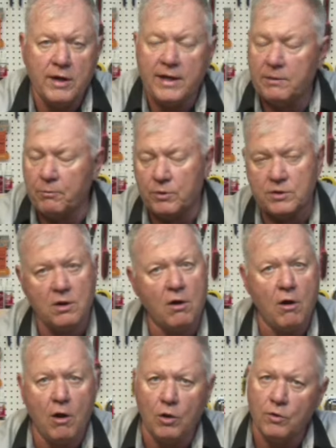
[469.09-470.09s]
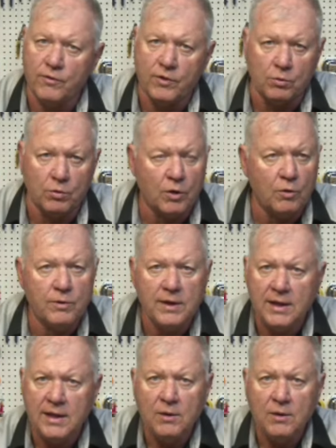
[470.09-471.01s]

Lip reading: and it was all over the road